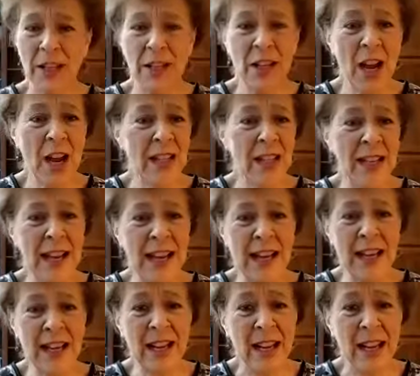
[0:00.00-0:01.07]
not get
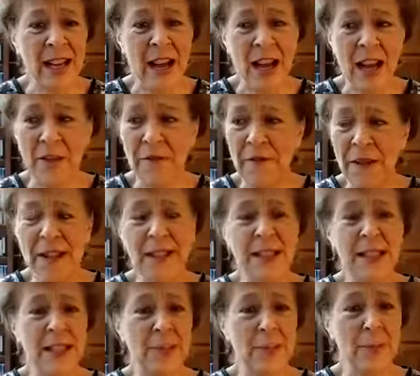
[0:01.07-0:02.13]

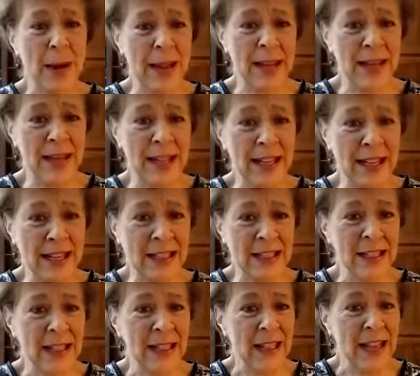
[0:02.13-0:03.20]
offended by things,
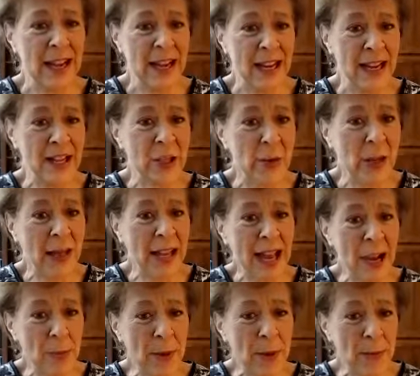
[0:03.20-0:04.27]
and to
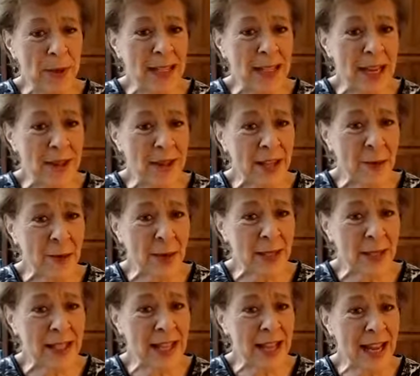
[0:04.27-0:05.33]
allow people to say what they want
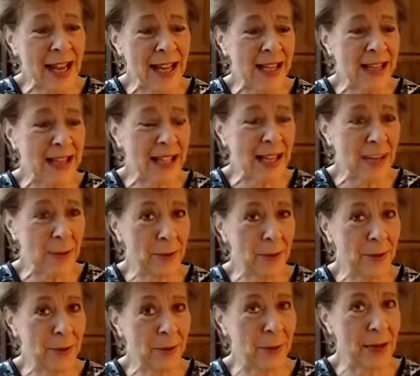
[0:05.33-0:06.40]
to say. And it's like, well,
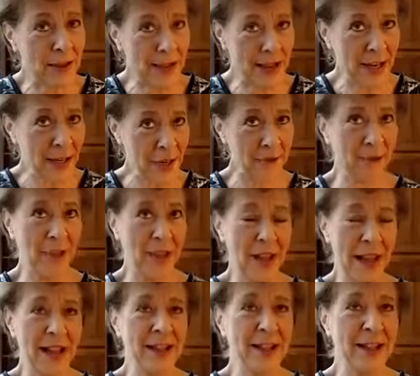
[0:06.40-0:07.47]
okay, thank you for
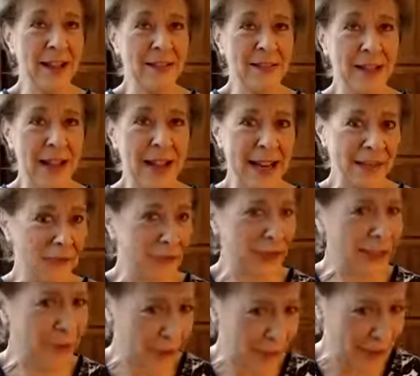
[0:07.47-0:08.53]
that. I hadn't really
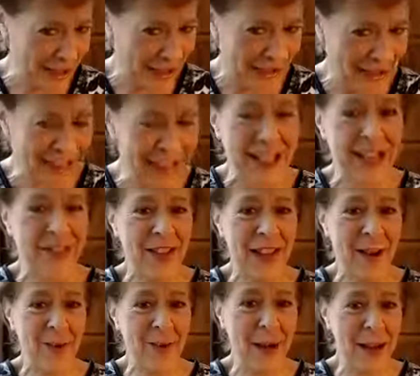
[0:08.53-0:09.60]
looked at it
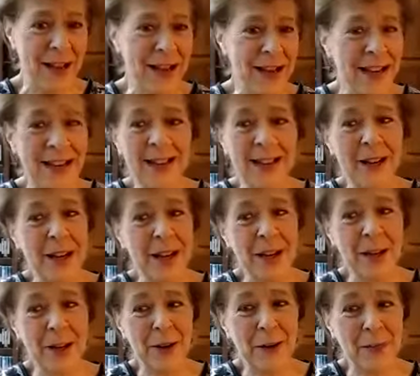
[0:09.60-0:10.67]
that way.
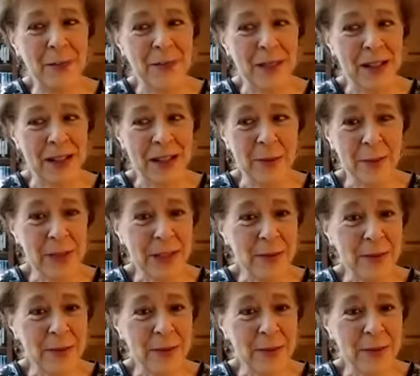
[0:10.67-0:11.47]
But